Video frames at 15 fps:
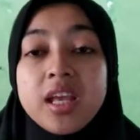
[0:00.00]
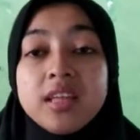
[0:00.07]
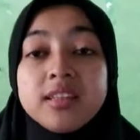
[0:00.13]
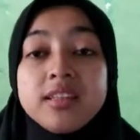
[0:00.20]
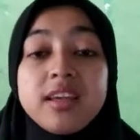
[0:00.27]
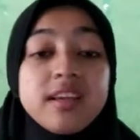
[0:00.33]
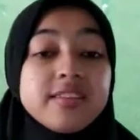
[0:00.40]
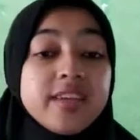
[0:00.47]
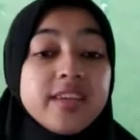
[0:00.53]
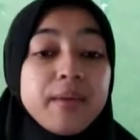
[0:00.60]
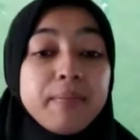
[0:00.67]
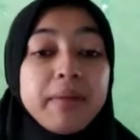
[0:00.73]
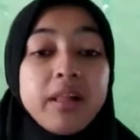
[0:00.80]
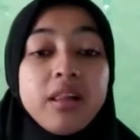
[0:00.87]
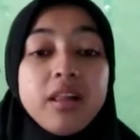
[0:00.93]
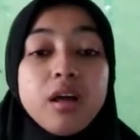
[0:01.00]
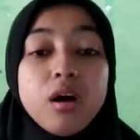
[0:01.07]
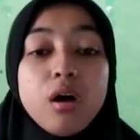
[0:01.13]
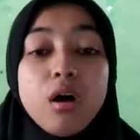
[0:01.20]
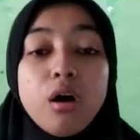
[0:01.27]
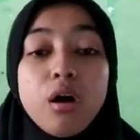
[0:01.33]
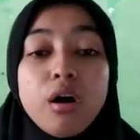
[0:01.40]
The example
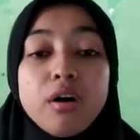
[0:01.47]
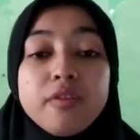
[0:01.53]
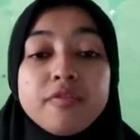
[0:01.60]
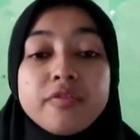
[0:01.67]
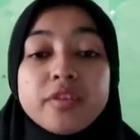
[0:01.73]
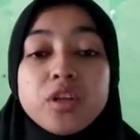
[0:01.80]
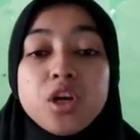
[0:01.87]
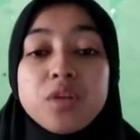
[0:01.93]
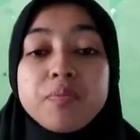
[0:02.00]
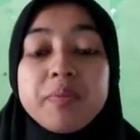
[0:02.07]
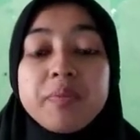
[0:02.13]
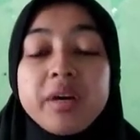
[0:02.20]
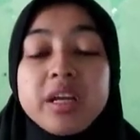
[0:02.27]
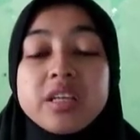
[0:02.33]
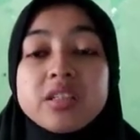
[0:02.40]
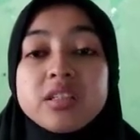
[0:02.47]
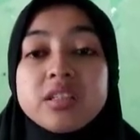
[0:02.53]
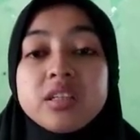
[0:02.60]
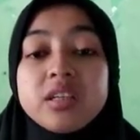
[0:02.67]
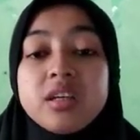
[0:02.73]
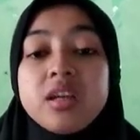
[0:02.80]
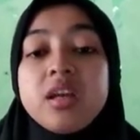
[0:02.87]
of noun phrase
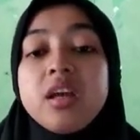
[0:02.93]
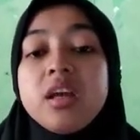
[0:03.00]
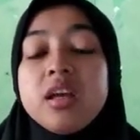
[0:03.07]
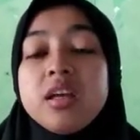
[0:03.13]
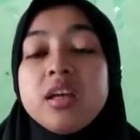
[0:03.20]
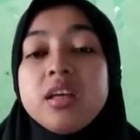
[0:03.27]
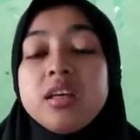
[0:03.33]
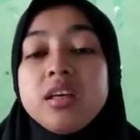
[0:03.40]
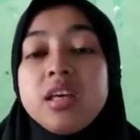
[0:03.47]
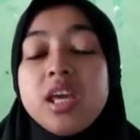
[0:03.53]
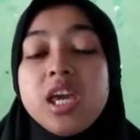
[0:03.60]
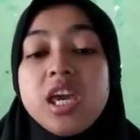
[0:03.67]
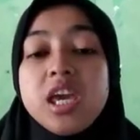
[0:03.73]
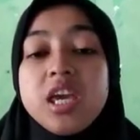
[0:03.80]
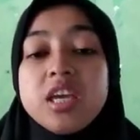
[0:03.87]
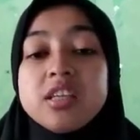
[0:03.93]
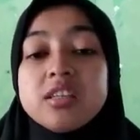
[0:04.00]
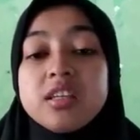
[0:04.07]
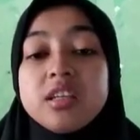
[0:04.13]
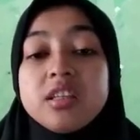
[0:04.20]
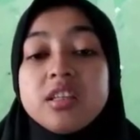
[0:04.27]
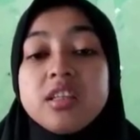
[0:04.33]
is
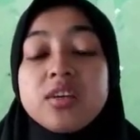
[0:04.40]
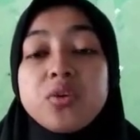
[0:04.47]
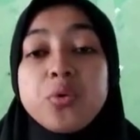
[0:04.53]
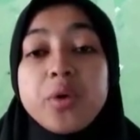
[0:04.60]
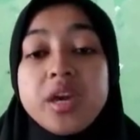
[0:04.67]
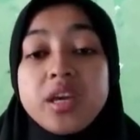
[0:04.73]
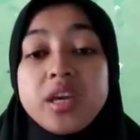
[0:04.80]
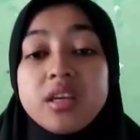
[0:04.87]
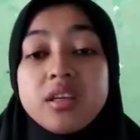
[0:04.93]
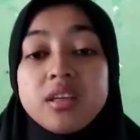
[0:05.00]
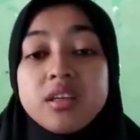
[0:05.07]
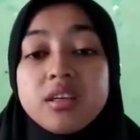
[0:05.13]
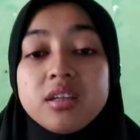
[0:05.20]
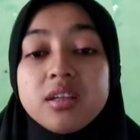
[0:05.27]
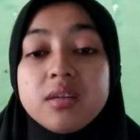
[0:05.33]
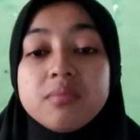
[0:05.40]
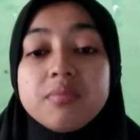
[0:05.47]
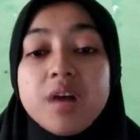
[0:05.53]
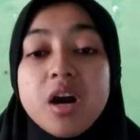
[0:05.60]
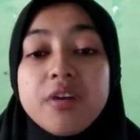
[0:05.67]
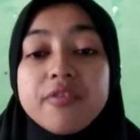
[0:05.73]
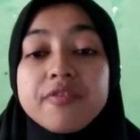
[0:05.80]
the quick
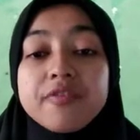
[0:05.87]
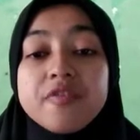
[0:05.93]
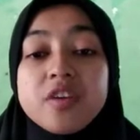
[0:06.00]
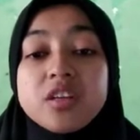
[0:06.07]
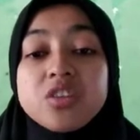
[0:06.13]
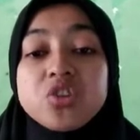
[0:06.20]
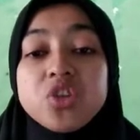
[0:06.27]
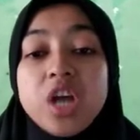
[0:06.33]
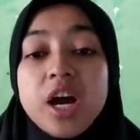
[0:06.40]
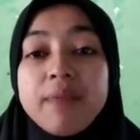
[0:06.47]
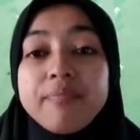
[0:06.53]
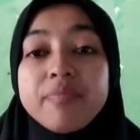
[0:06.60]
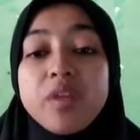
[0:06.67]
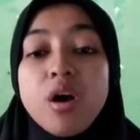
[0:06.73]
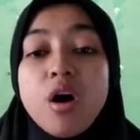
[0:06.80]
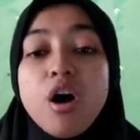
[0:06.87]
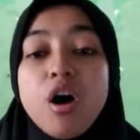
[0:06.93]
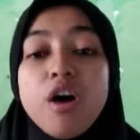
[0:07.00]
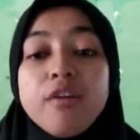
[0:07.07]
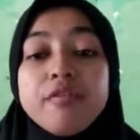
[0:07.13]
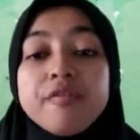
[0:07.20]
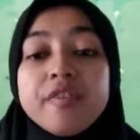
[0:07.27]
brown fox jumped
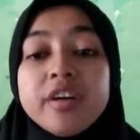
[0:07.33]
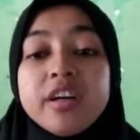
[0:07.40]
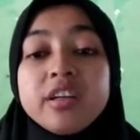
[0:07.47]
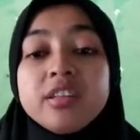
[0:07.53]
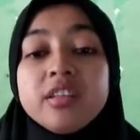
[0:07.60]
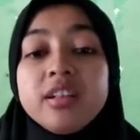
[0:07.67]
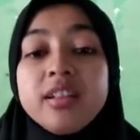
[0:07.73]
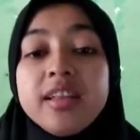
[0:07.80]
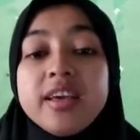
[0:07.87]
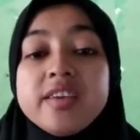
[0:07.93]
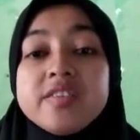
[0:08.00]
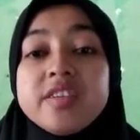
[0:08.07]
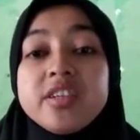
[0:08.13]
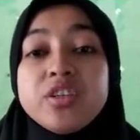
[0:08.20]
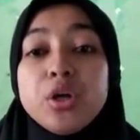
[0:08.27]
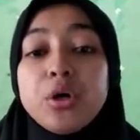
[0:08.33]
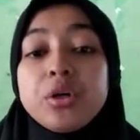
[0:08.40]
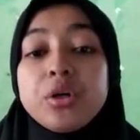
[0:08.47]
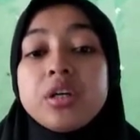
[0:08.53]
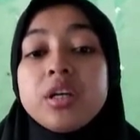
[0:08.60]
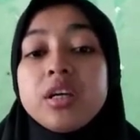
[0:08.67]
over the lazy dog.